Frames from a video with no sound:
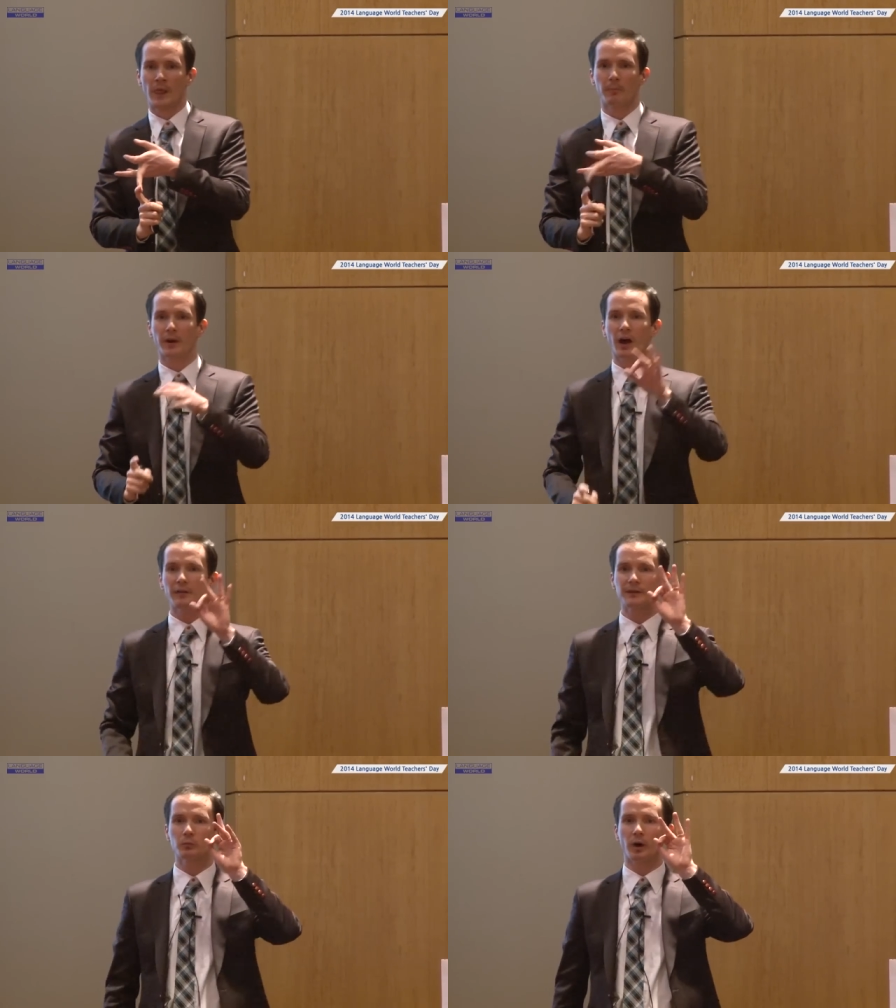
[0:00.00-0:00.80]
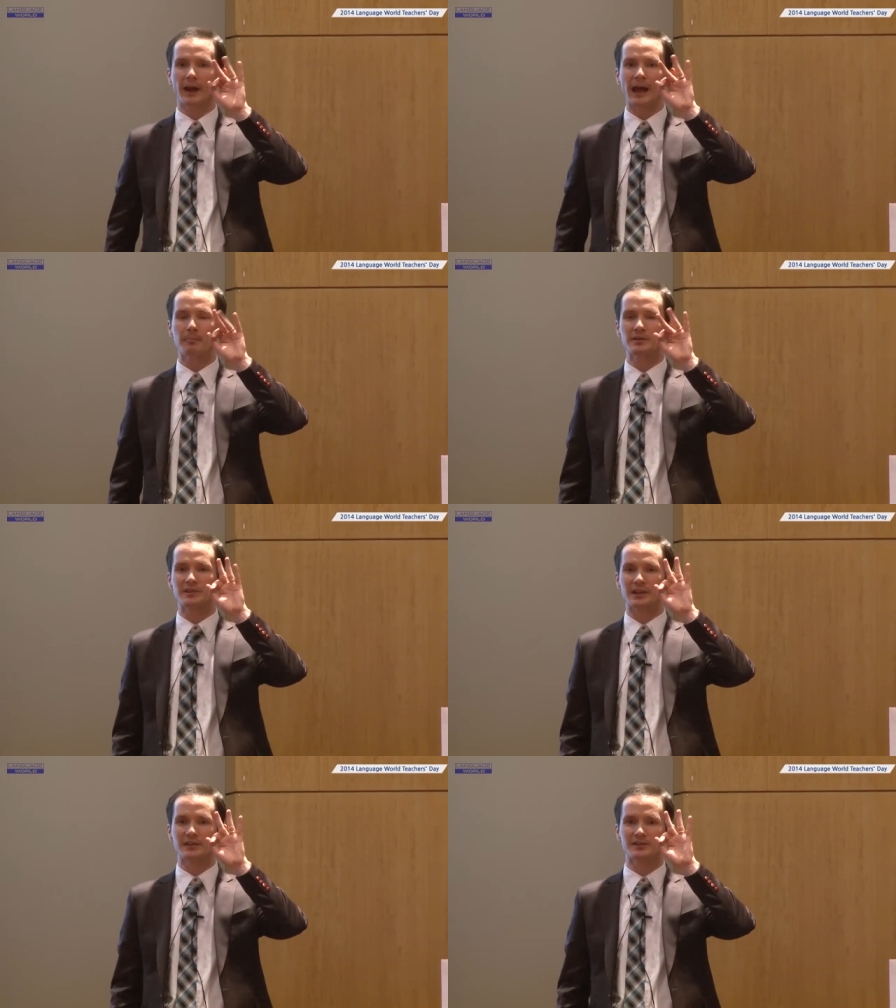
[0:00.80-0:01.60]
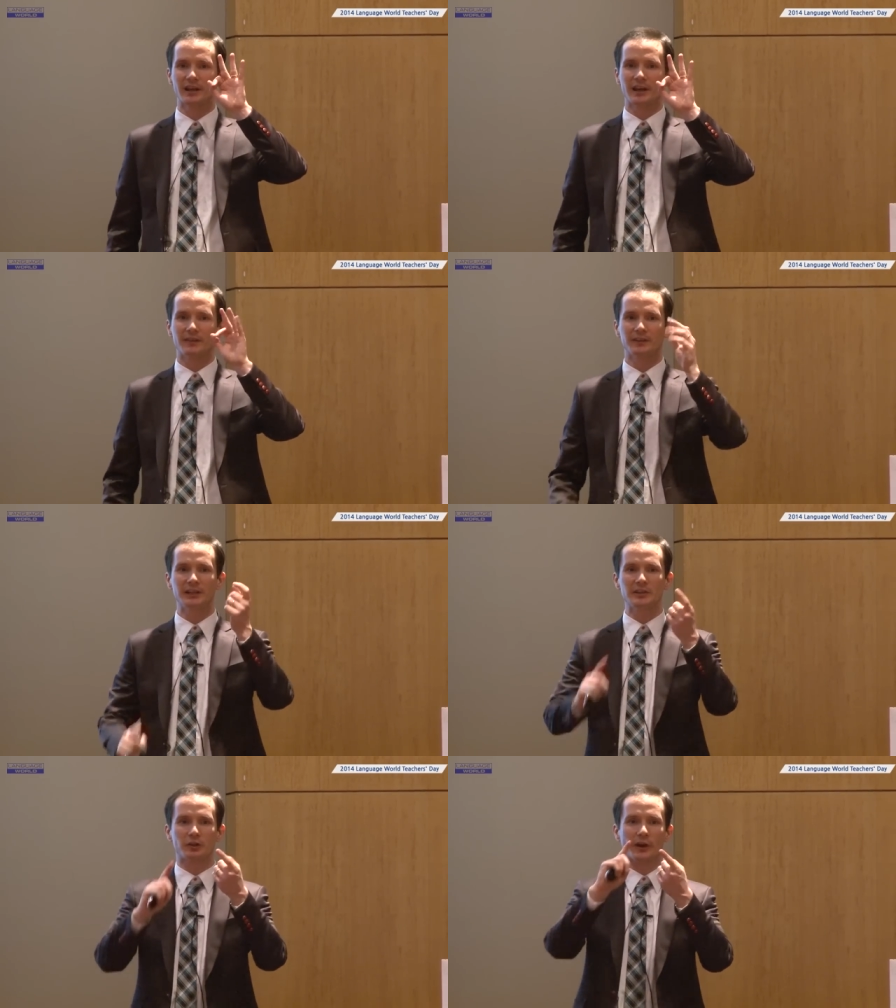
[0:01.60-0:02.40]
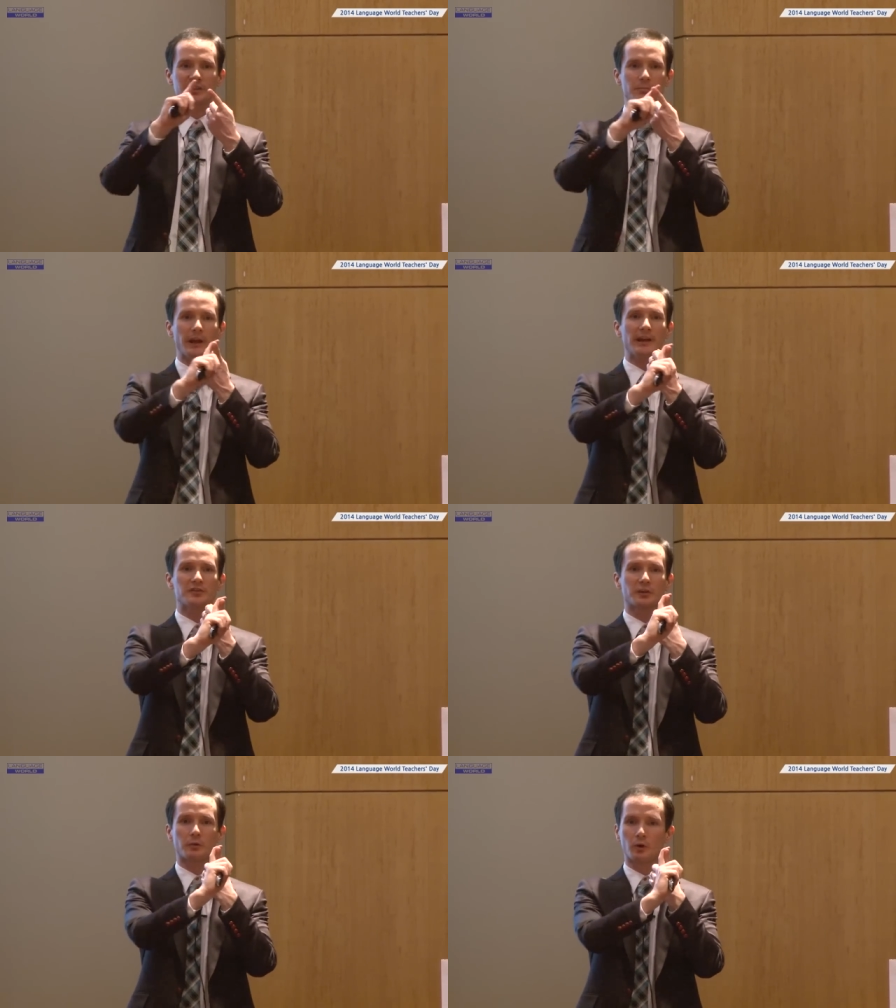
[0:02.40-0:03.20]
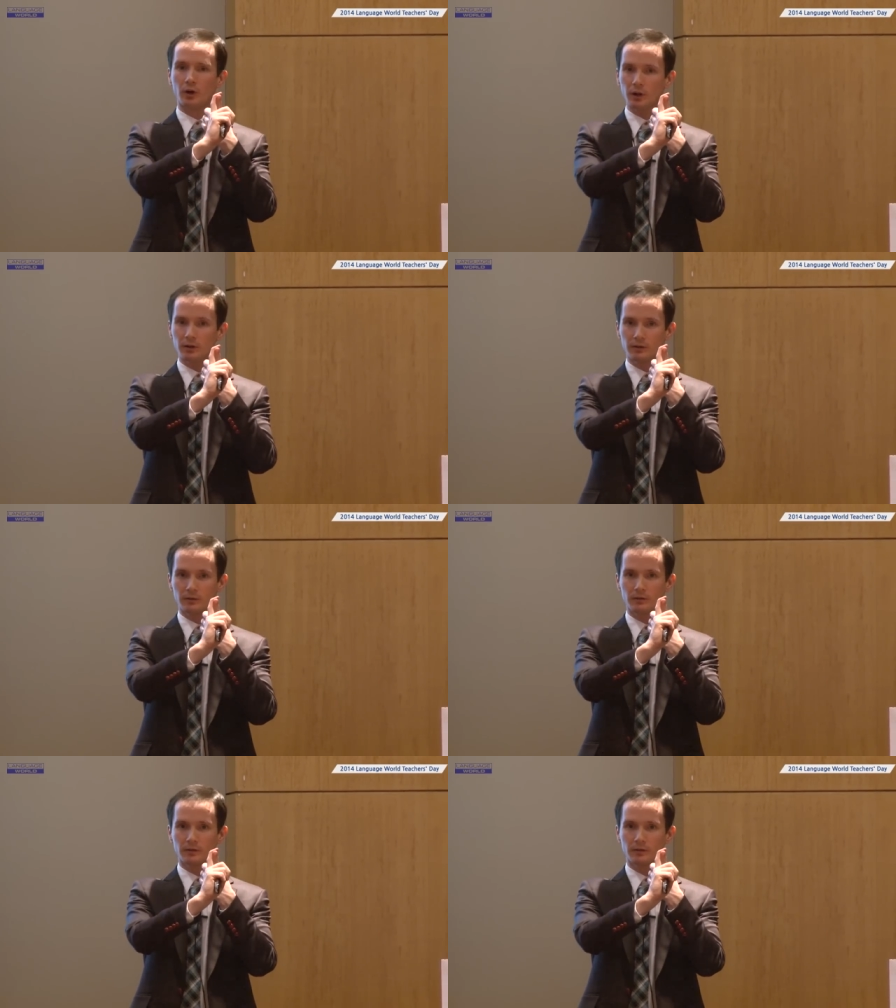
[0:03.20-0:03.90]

But often what happens is the teacher explains the rule,